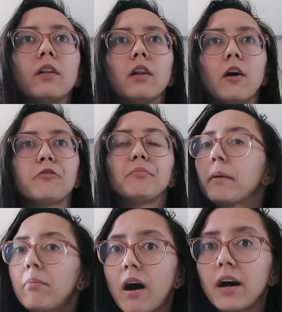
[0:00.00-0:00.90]
love my
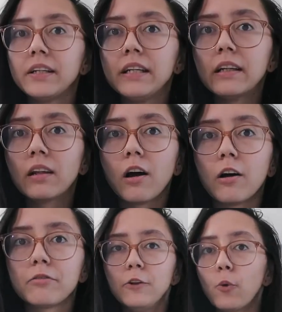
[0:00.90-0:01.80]
body,
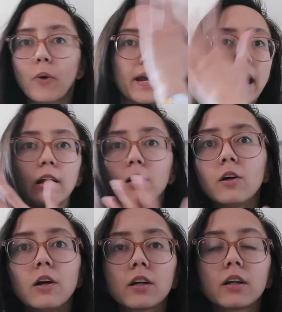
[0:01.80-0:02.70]
love the way I
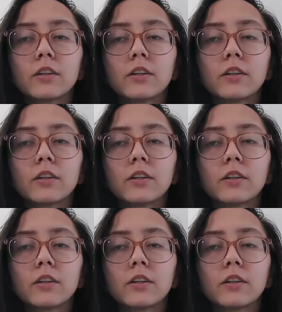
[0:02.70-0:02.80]
look,